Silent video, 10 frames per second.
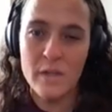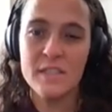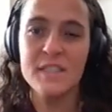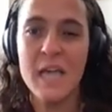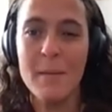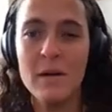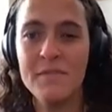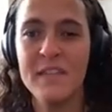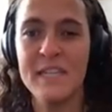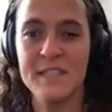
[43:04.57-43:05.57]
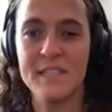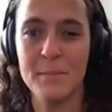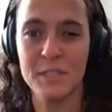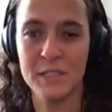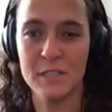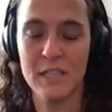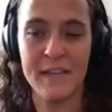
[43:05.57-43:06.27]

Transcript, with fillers: Some of the assumptions,